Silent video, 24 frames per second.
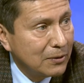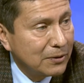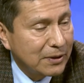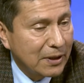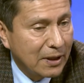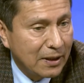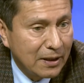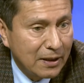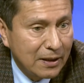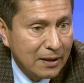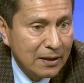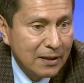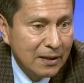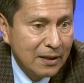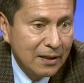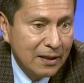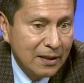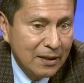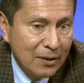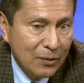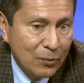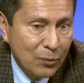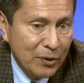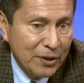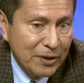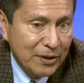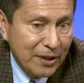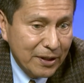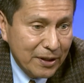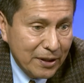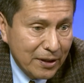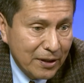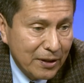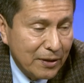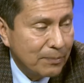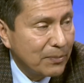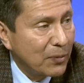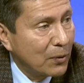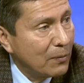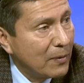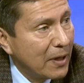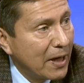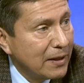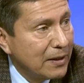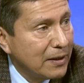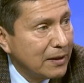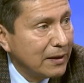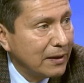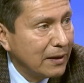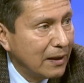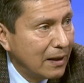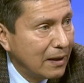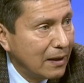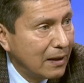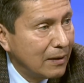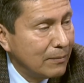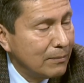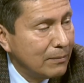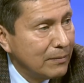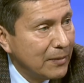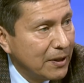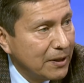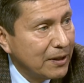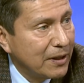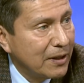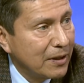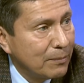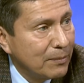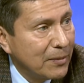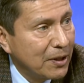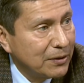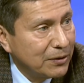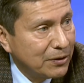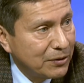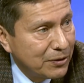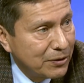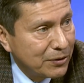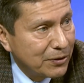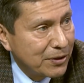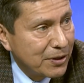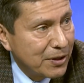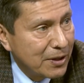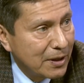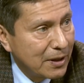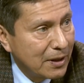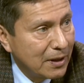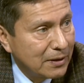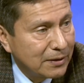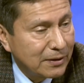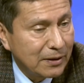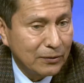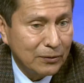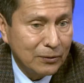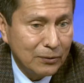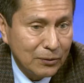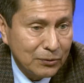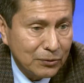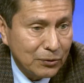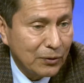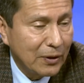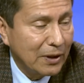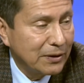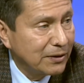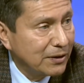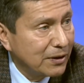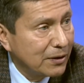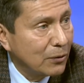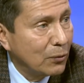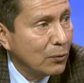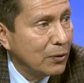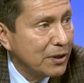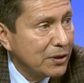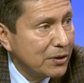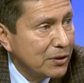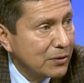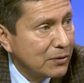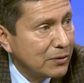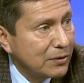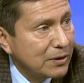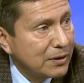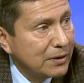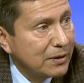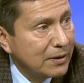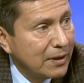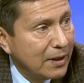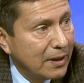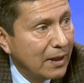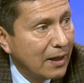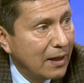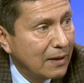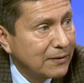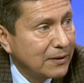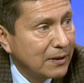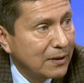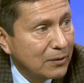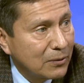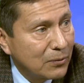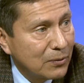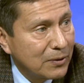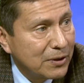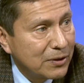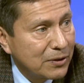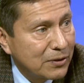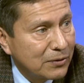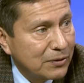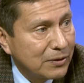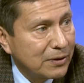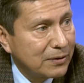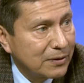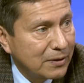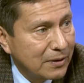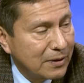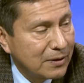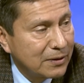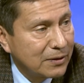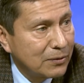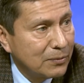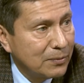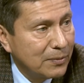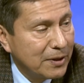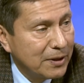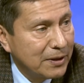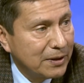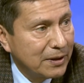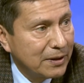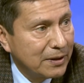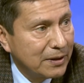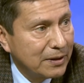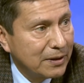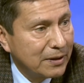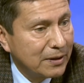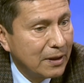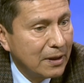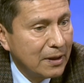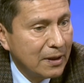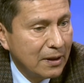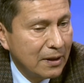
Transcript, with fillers: Mm-hmm. Uh, with there providing um, medical materials, also answer questions if they have some questions in regards to Medicare.